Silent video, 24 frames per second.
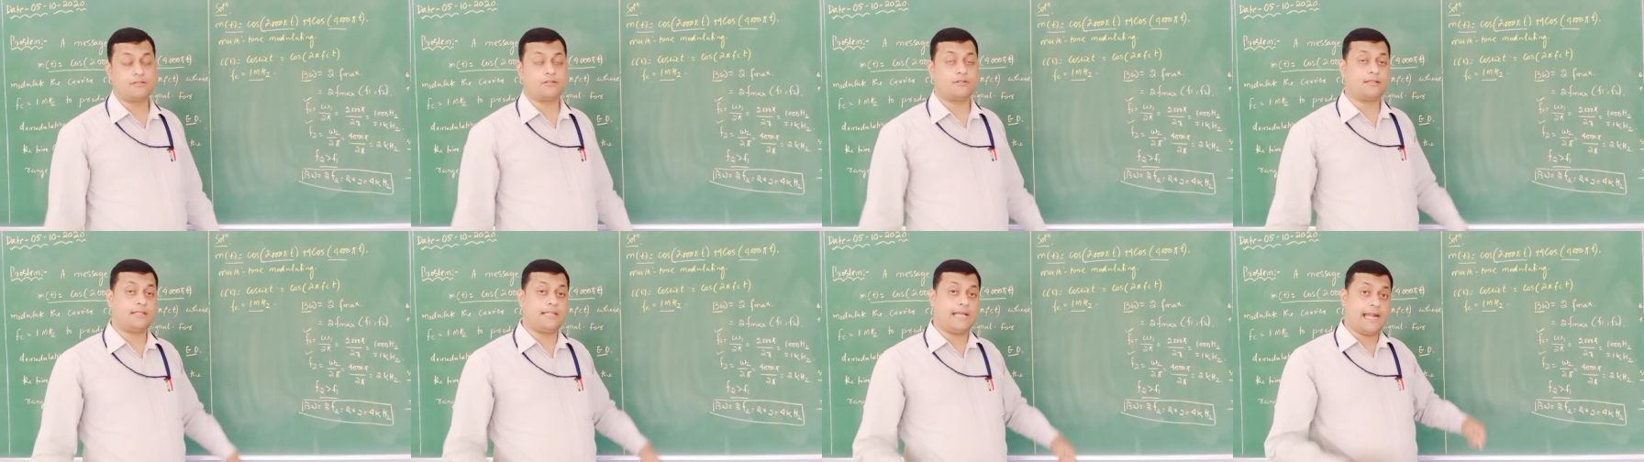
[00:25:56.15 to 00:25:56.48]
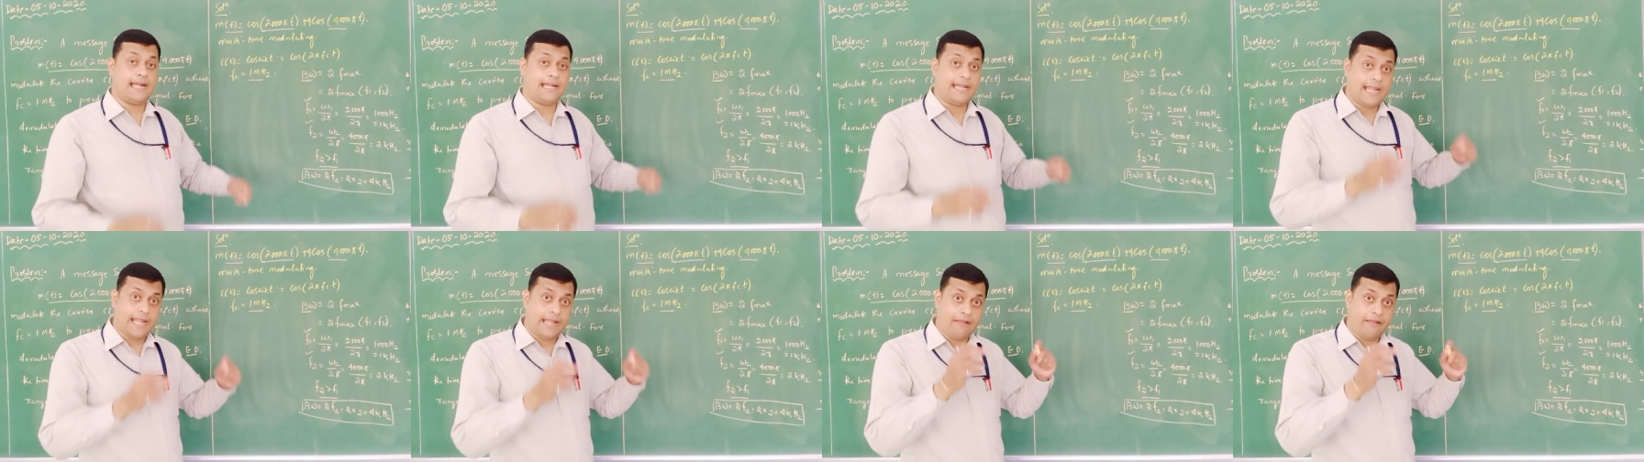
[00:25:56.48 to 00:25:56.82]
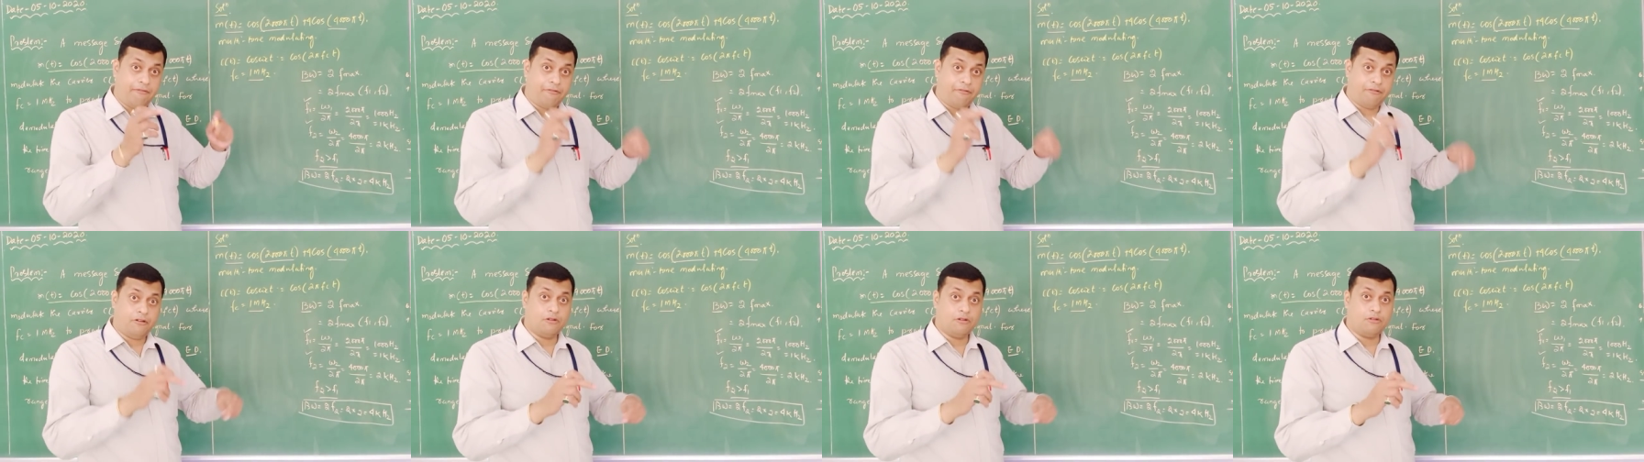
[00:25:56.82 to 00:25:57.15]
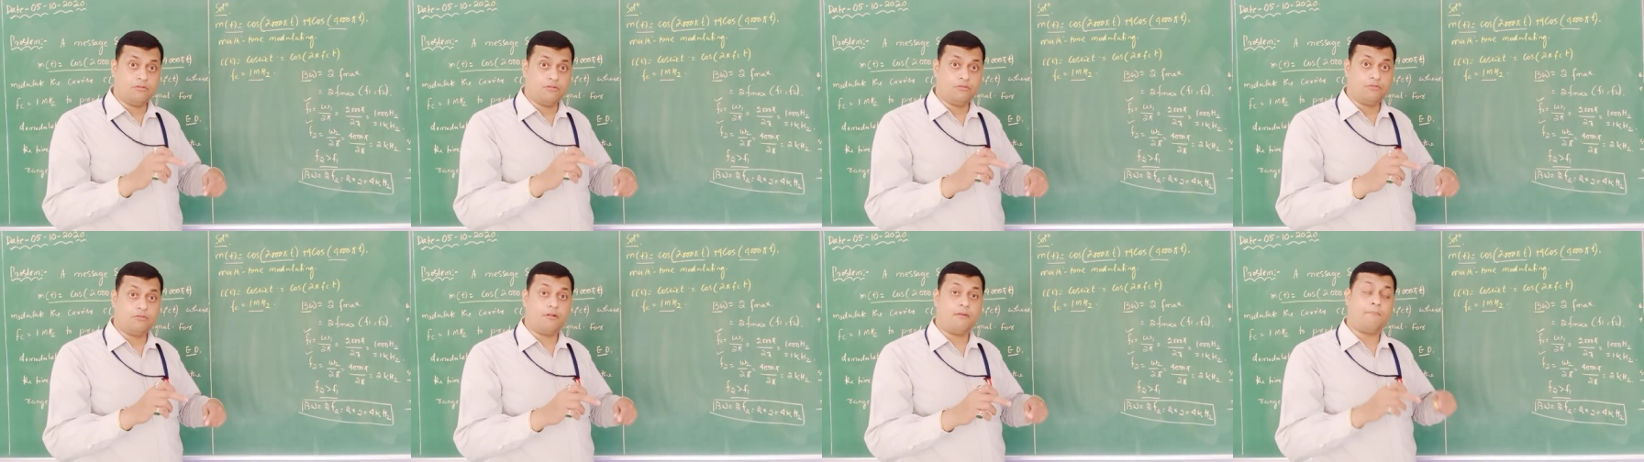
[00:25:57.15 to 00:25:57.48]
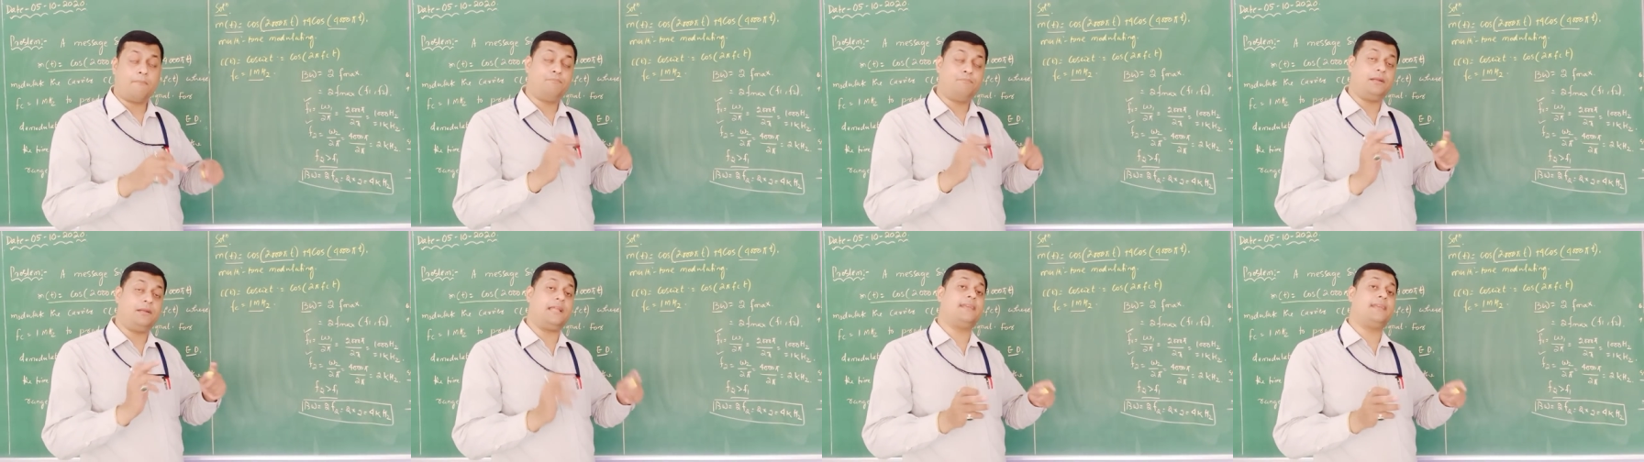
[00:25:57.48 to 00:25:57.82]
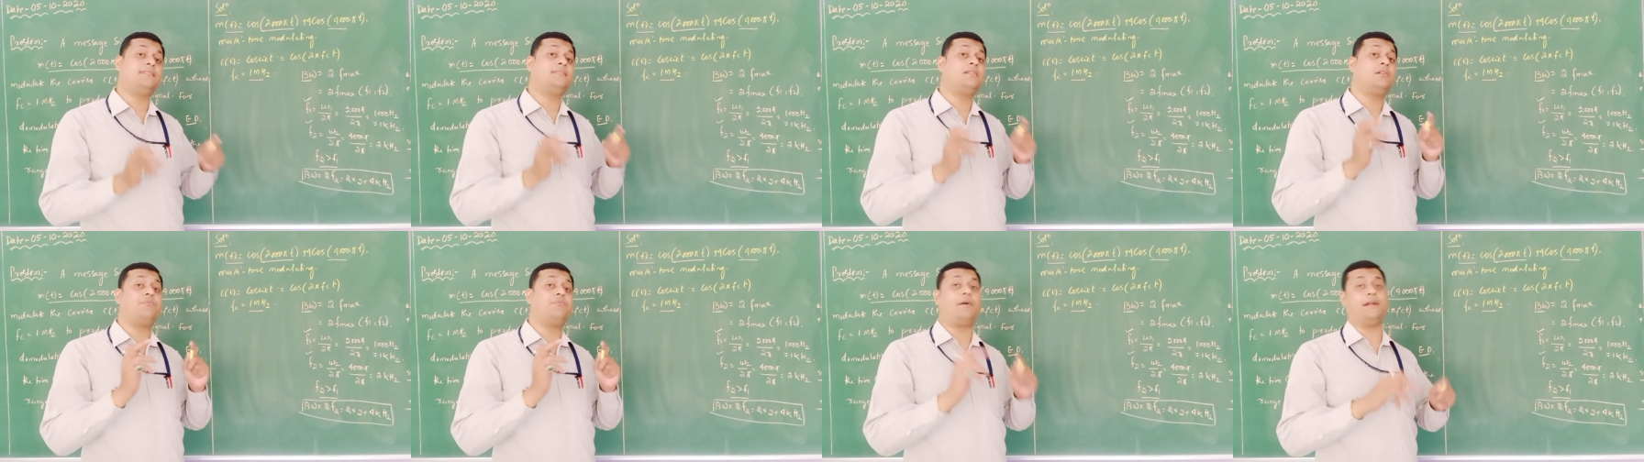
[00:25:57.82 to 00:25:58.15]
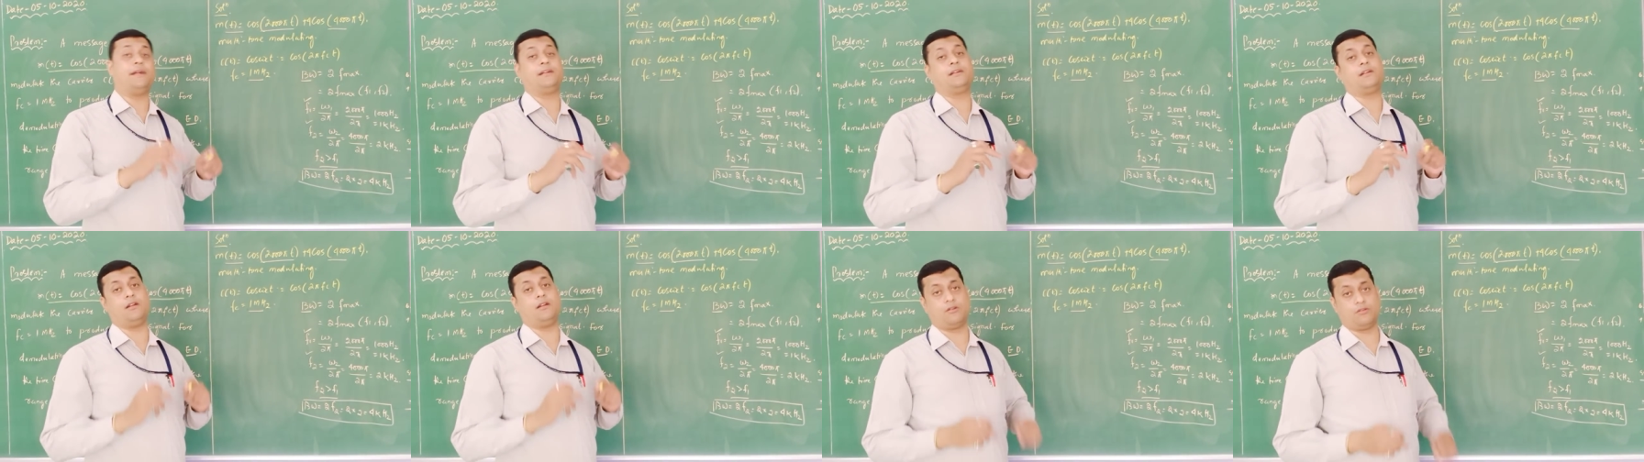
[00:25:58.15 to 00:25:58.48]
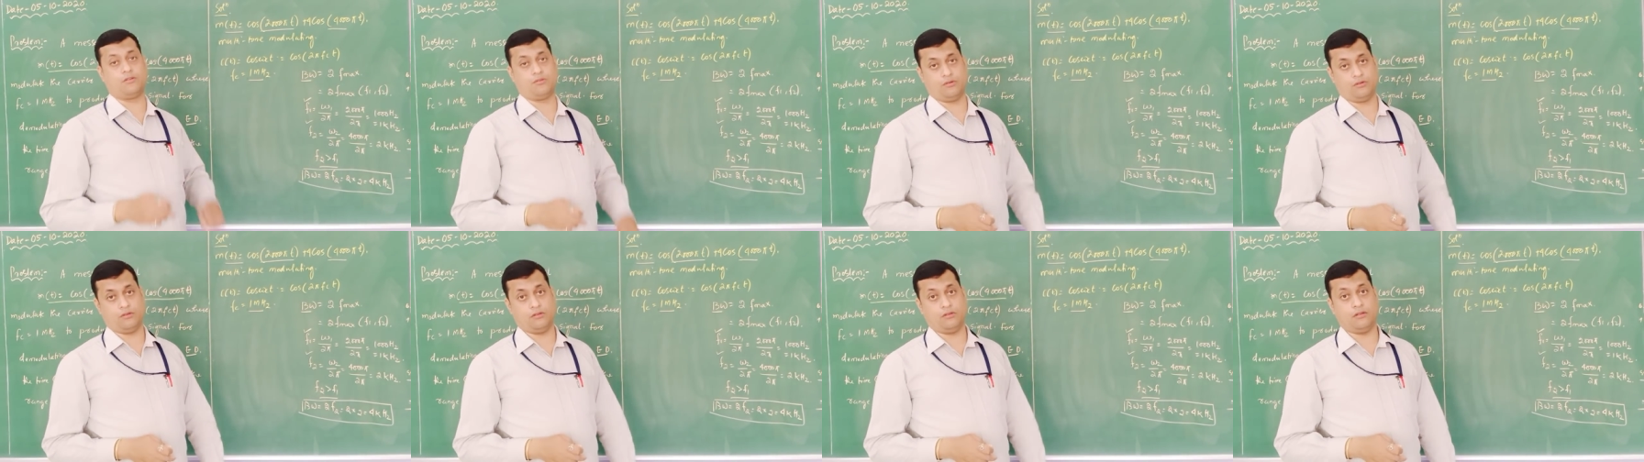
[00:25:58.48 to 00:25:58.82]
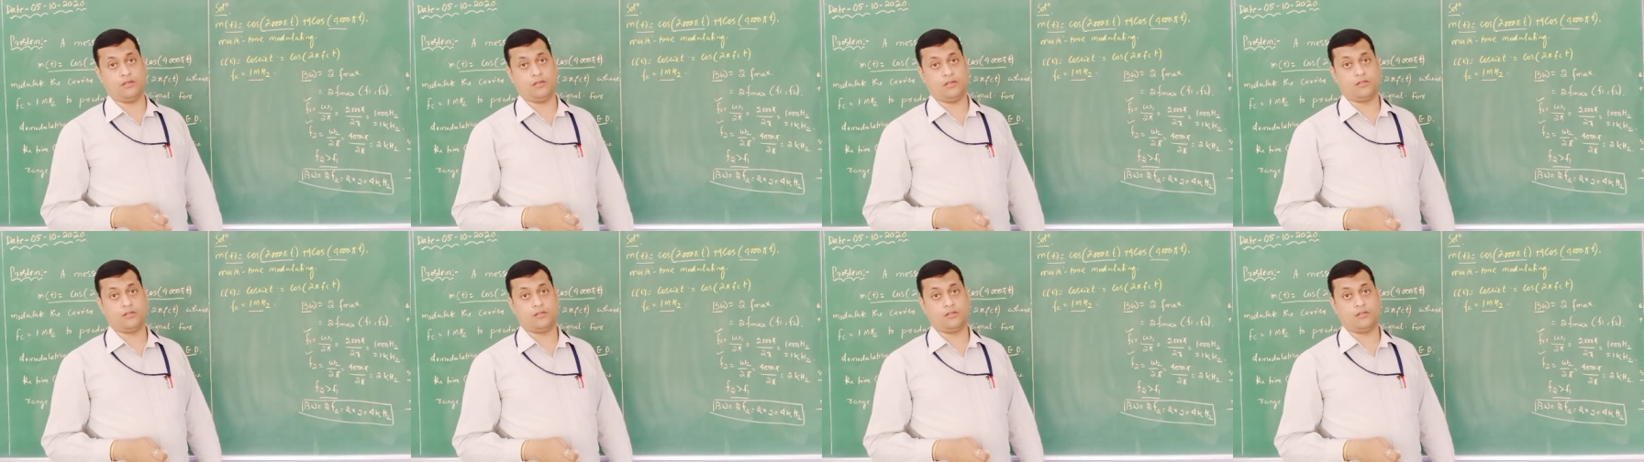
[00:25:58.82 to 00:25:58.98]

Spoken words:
So that F2 plays a vital role